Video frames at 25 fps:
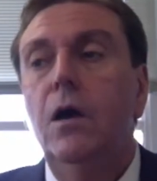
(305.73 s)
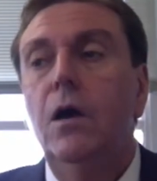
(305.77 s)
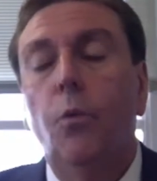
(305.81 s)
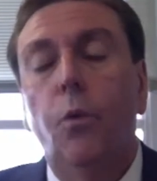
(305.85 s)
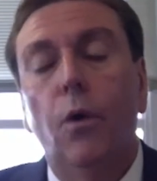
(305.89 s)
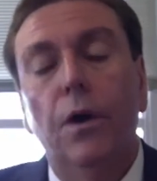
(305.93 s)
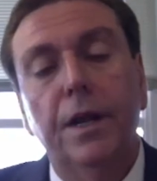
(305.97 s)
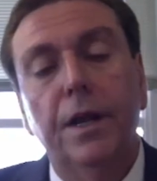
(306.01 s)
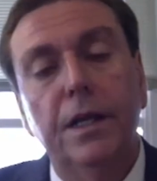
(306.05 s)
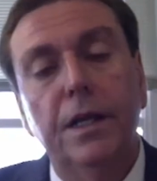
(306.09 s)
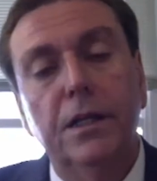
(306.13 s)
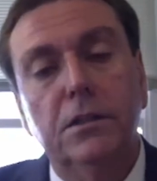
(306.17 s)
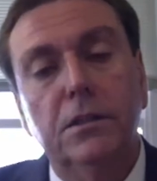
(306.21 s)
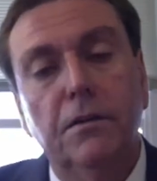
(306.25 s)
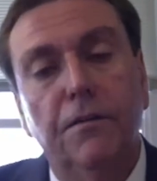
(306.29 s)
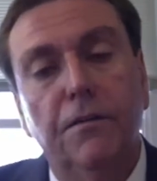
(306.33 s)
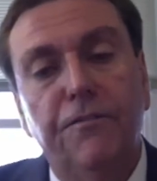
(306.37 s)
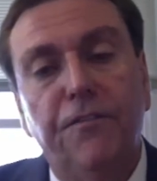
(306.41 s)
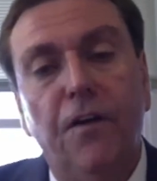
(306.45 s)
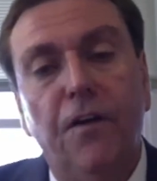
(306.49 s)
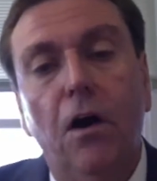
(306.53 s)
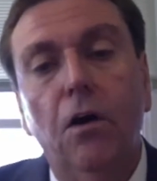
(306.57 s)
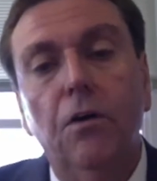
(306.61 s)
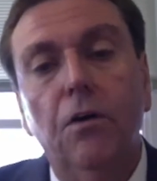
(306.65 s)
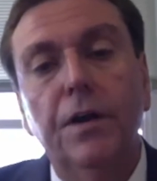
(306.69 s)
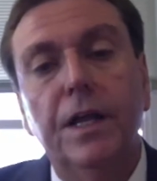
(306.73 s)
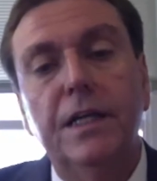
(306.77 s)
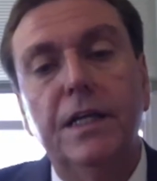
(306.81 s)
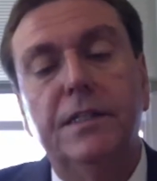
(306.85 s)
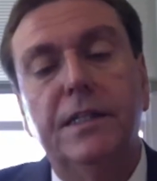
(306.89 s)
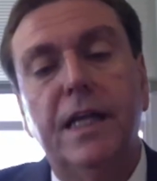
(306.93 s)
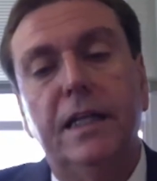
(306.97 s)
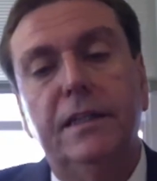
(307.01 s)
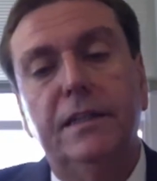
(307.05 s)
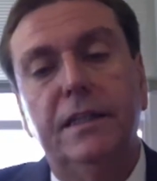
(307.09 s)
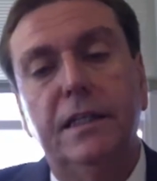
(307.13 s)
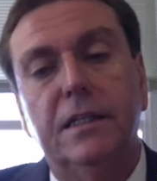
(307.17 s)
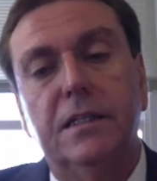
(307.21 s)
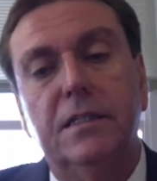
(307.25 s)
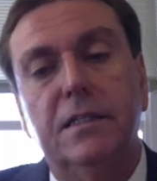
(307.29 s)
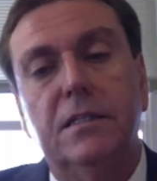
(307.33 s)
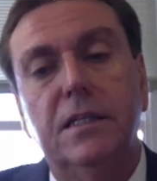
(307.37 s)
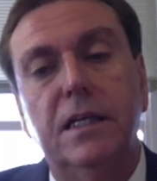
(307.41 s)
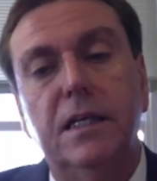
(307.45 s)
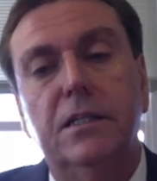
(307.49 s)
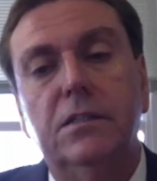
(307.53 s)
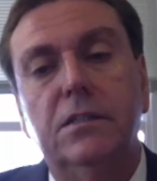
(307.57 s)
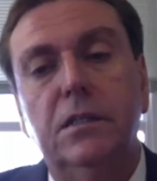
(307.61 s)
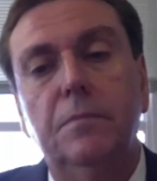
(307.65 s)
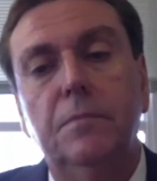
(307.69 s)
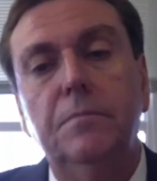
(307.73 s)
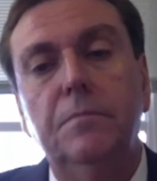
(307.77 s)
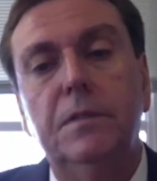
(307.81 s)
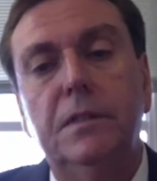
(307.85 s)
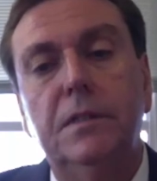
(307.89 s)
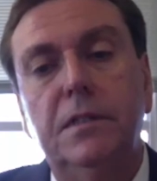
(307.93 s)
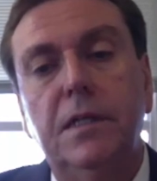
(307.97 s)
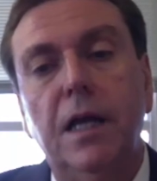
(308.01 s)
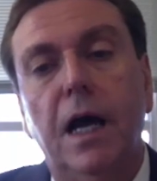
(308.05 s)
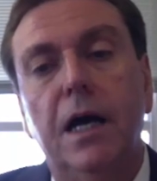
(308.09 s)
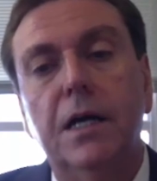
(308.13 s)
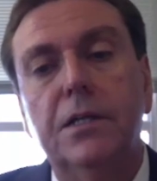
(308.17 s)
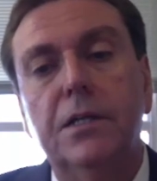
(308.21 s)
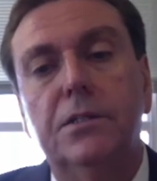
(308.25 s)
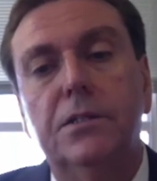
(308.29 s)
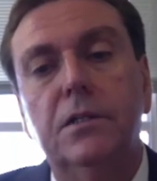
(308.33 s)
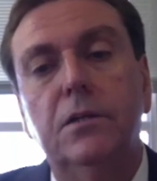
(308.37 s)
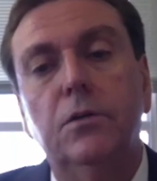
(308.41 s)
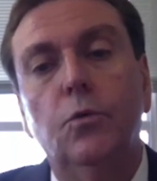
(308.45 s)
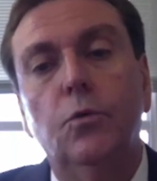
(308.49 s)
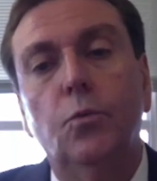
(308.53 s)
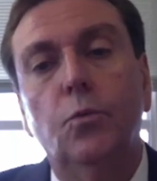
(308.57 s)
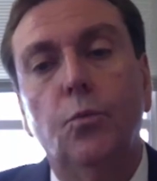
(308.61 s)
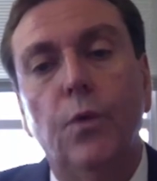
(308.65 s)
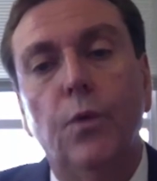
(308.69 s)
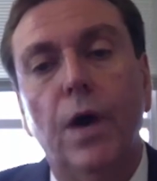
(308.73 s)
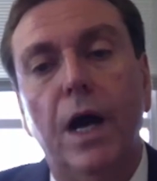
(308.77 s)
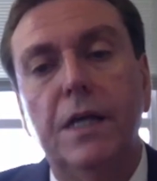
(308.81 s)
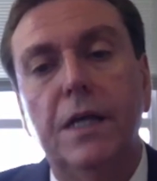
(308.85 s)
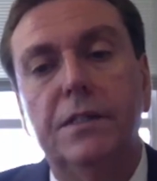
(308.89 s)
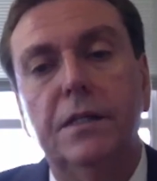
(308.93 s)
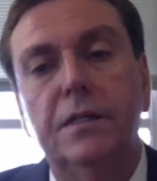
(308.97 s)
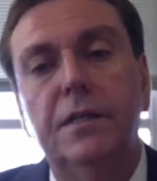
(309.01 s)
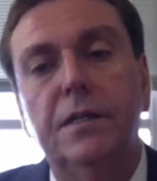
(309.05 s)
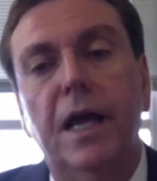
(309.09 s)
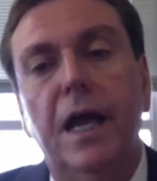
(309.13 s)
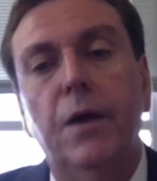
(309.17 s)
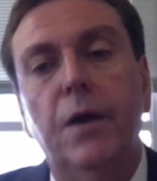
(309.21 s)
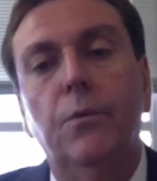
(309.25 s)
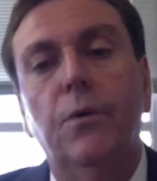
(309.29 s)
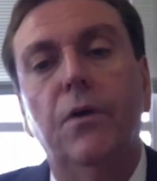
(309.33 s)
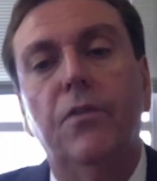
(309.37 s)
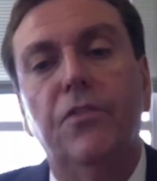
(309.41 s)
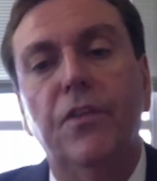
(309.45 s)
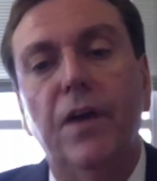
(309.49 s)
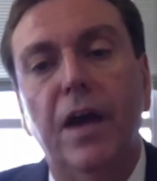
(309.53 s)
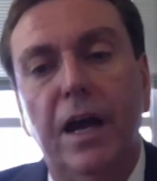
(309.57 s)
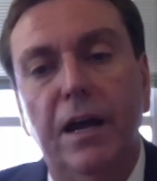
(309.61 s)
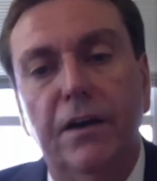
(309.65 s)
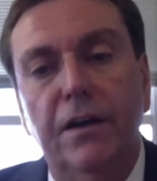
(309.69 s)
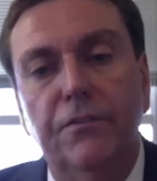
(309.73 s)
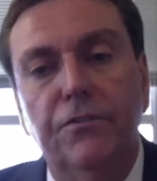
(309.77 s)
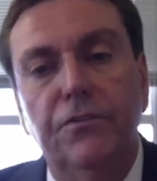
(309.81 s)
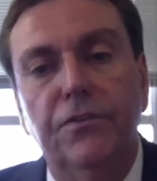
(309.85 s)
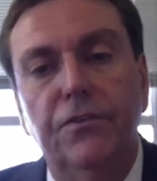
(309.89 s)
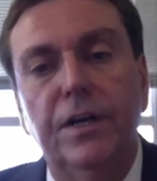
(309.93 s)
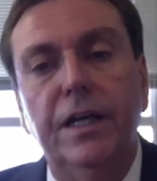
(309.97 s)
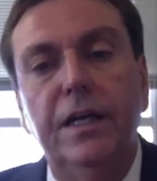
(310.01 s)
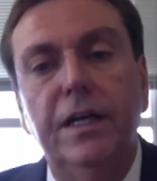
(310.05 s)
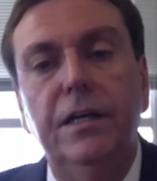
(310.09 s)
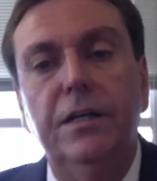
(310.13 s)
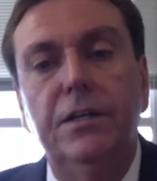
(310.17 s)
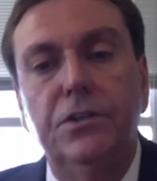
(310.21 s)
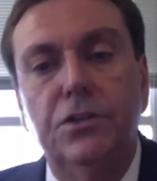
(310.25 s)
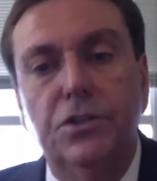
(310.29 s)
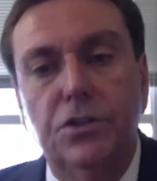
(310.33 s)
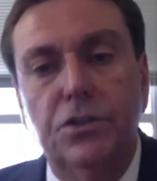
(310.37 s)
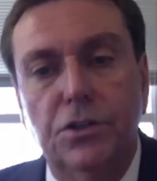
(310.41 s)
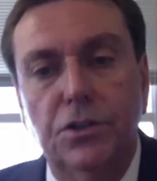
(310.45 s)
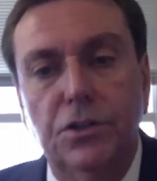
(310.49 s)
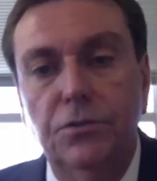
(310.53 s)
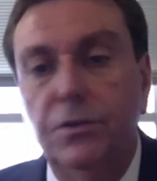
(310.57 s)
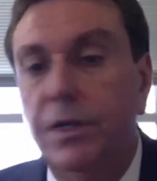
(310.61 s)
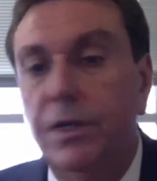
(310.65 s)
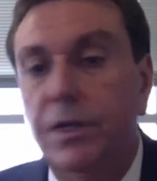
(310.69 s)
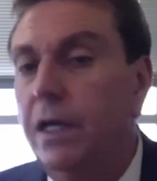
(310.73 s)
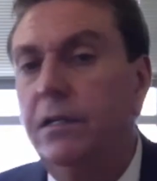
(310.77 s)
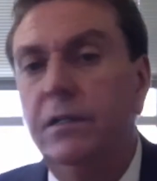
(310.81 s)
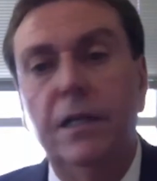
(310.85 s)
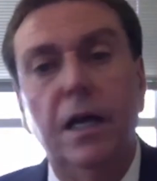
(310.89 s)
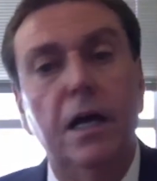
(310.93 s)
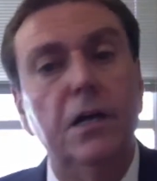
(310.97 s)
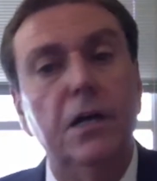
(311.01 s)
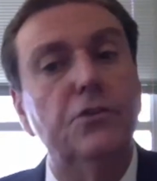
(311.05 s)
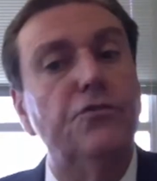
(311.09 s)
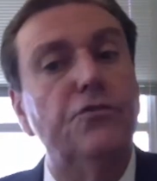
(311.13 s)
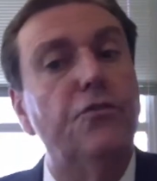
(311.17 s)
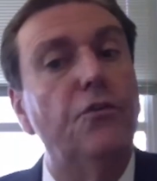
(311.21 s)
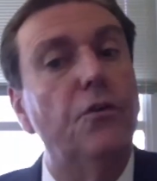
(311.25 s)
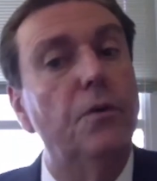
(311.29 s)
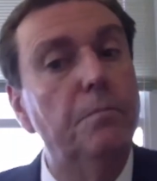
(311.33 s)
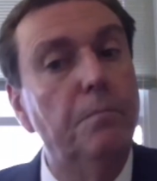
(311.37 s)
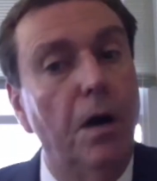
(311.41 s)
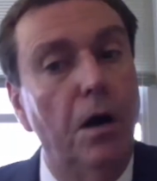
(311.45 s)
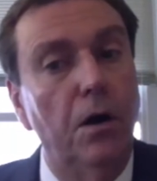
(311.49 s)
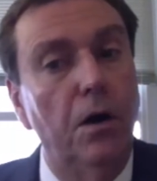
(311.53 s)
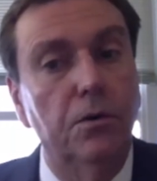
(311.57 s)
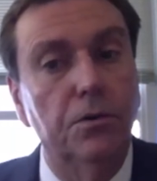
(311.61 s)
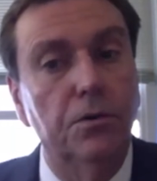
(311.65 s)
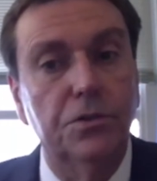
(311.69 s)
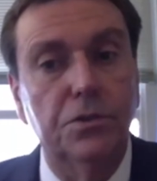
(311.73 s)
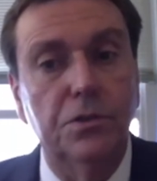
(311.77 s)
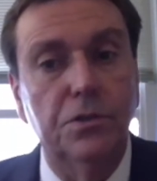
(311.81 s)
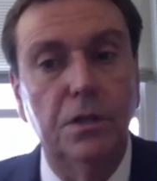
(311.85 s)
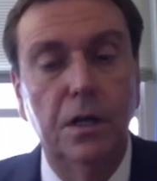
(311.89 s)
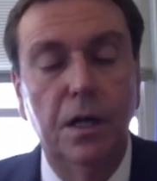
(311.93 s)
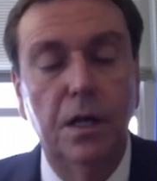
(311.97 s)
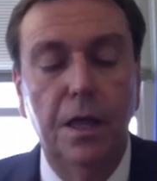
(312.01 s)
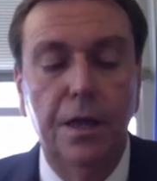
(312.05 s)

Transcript: What is the fault is that the system doesn't resonate with every student. It does for most.